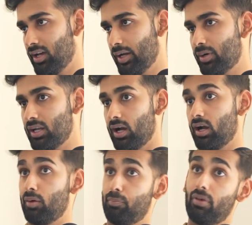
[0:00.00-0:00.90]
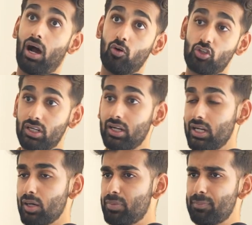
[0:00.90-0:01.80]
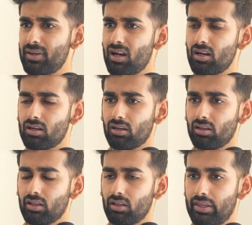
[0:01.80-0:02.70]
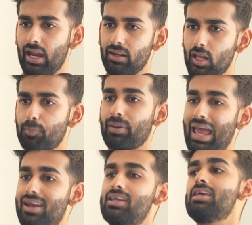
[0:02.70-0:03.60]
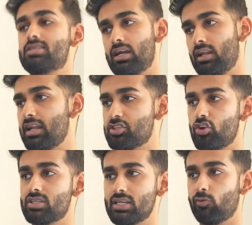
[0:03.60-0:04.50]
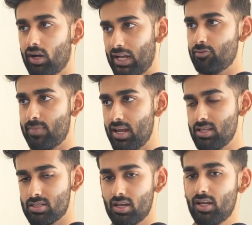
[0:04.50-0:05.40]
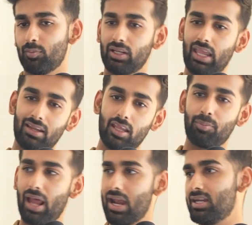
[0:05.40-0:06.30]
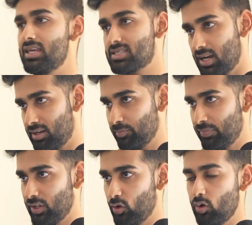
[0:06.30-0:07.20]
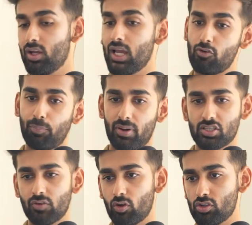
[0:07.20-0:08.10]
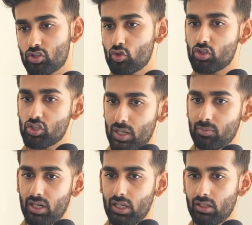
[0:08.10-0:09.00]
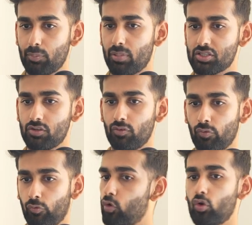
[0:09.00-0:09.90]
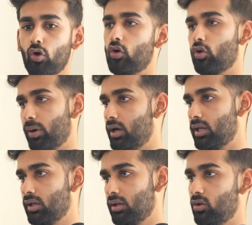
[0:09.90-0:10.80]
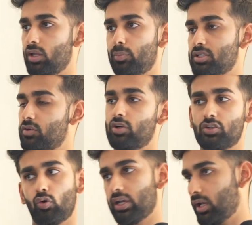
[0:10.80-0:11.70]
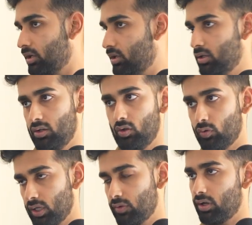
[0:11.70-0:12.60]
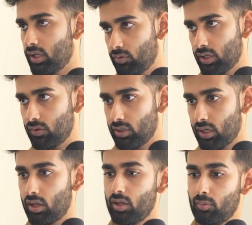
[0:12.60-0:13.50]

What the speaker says: Right? But outside India, people are, they had their priorities set. Let's not say work-life balance, but they had their priorities set. You know, if a person wants to just make money, that person won't go out or party. Now that person is working, you know, working.